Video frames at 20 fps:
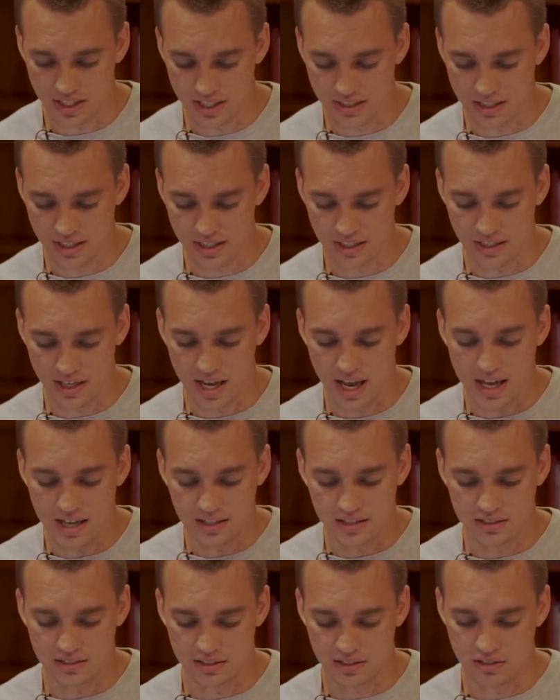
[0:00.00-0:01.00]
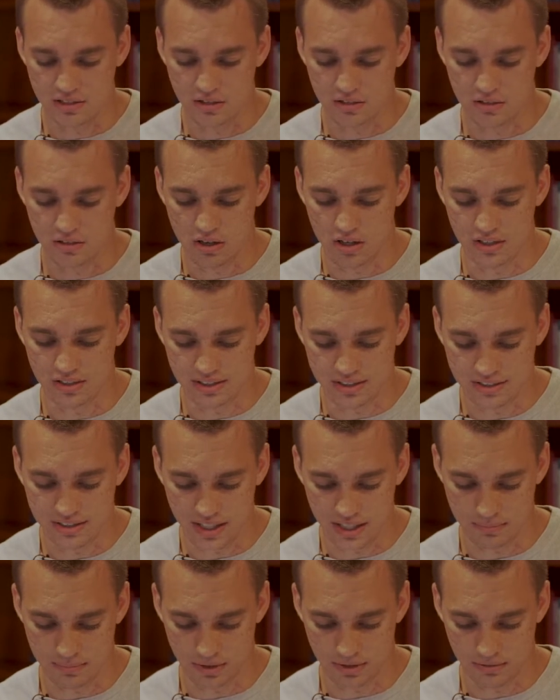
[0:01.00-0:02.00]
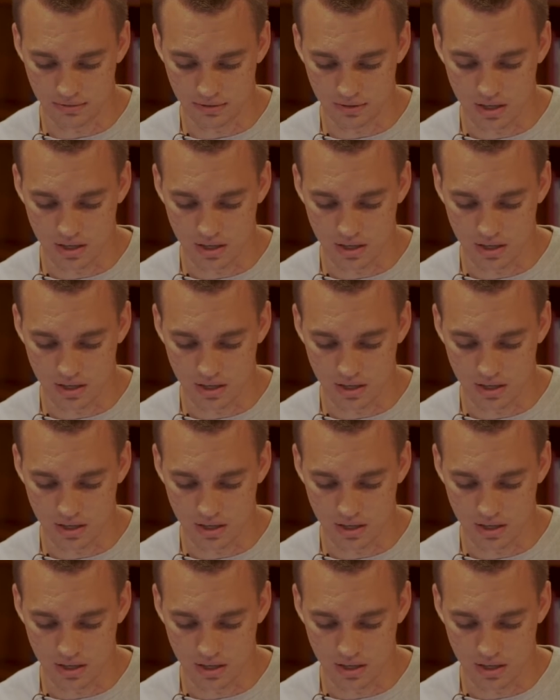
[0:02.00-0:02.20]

and then it ends on a statement.